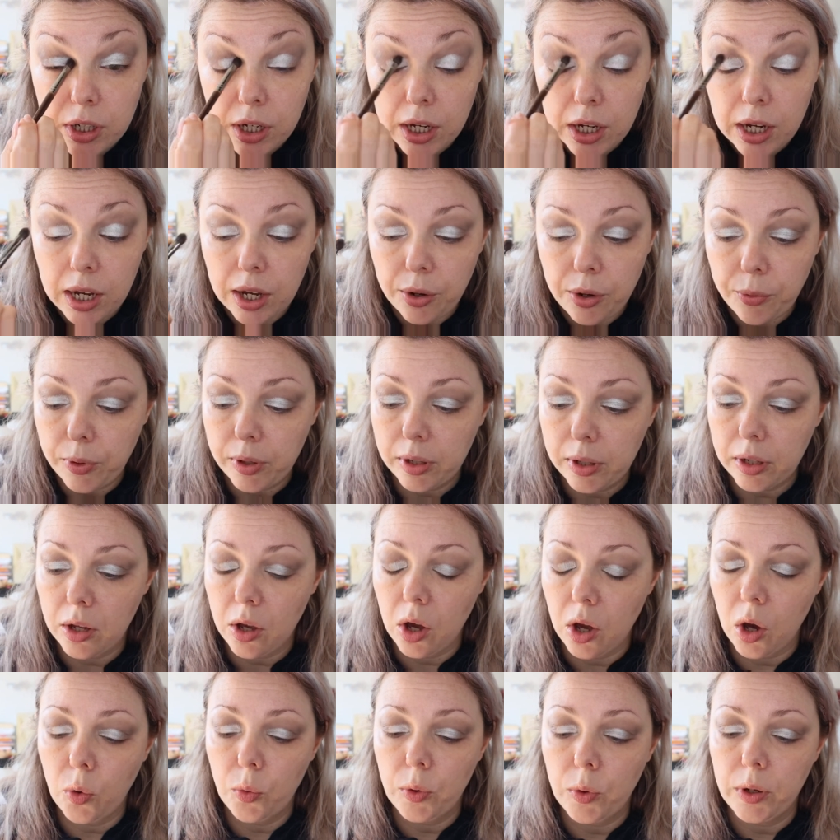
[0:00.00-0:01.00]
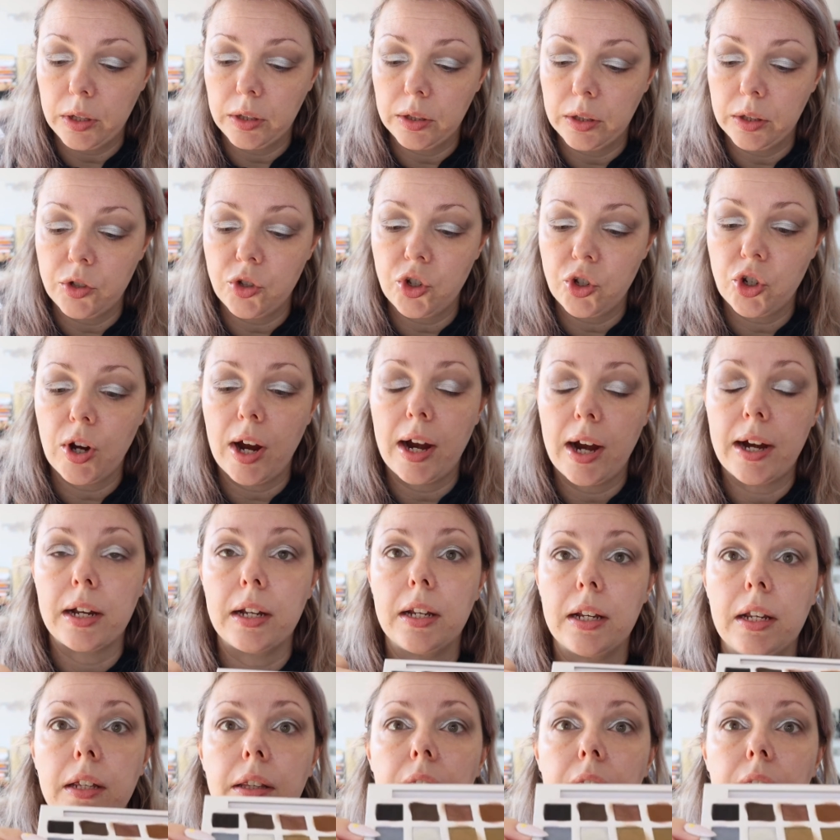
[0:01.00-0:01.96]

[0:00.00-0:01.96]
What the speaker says: I will go with the Charlie.